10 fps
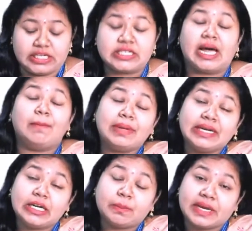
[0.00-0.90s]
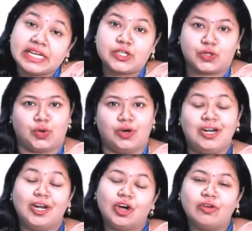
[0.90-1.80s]
completely based on
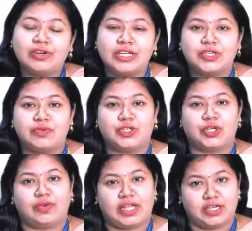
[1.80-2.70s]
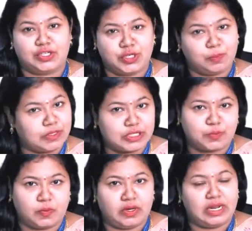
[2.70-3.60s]
law of conservation of energy principle,
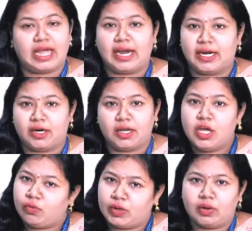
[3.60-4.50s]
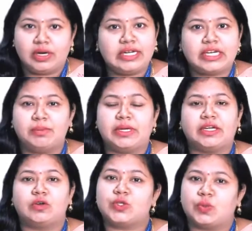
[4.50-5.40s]
and we already come
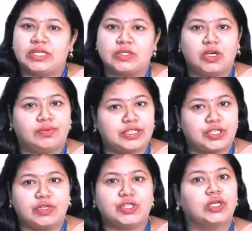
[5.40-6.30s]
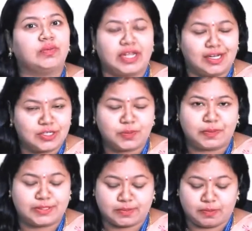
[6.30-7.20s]
across what is law of conservation of energy
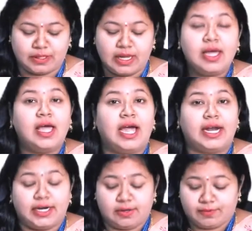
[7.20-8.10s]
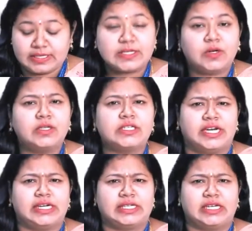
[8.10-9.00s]
principle. And the first law states
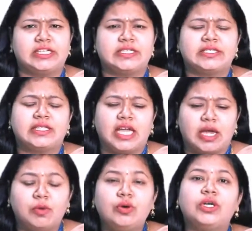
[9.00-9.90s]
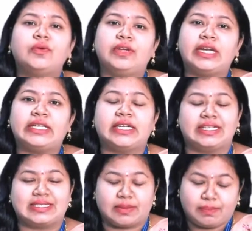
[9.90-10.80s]
us the amount of heat that is
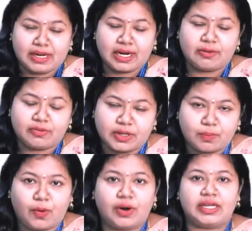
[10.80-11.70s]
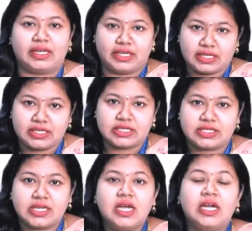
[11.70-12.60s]
supplied for a body is
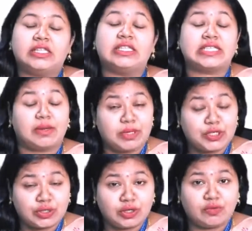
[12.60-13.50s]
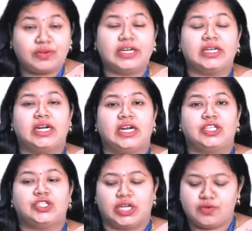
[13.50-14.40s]
the summation of internal energy
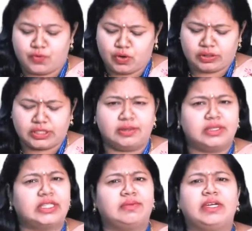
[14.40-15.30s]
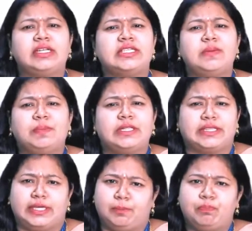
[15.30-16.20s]
and work done. The very simple thing,
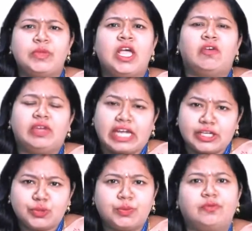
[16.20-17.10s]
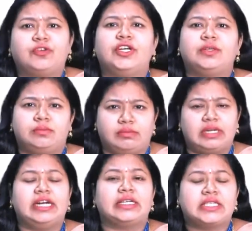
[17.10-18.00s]
we consume the food. Let
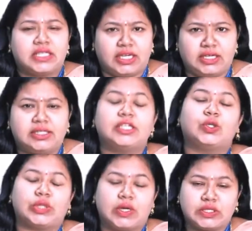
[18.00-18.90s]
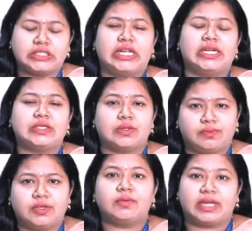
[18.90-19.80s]
us think 2000 calories of food
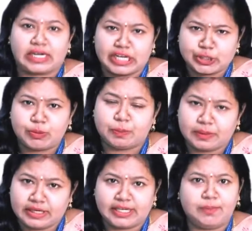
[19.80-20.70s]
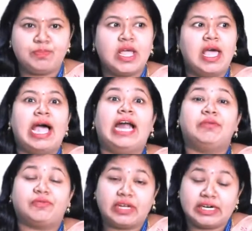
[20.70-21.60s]
we are consuming per day, and
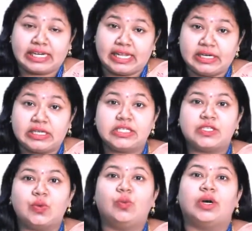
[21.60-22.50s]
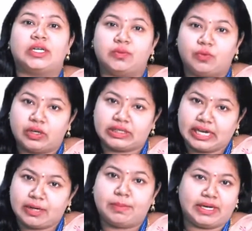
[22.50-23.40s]
1500 calories what are the work done
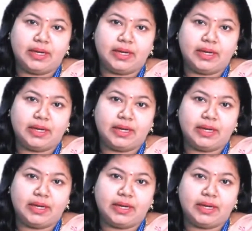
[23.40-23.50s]
by a